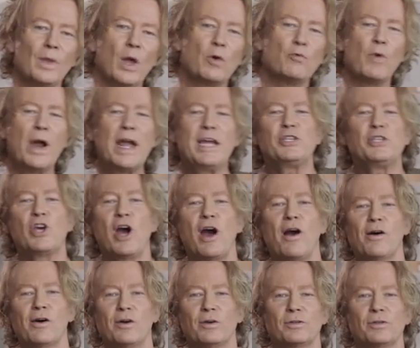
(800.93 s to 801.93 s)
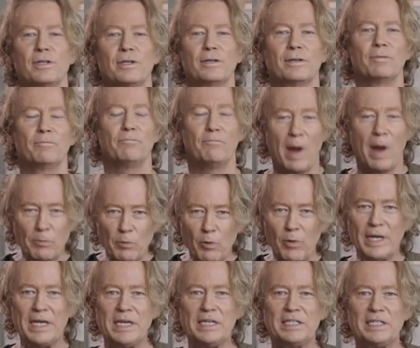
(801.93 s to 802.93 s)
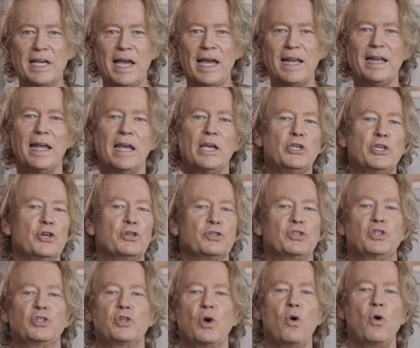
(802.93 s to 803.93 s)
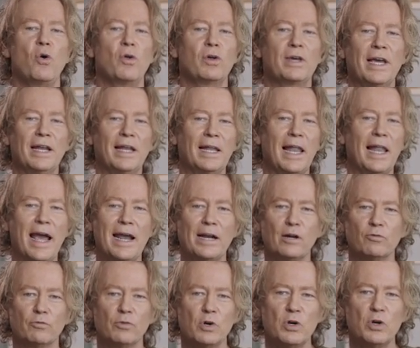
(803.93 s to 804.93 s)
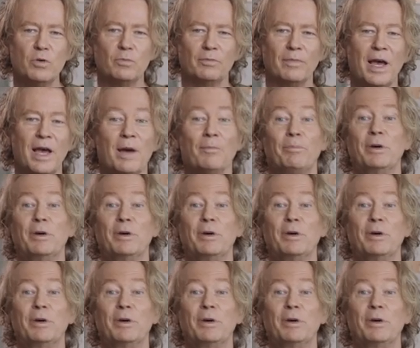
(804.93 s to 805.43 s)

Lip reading: Ray Charles, remember what he said? Your soul can light a room.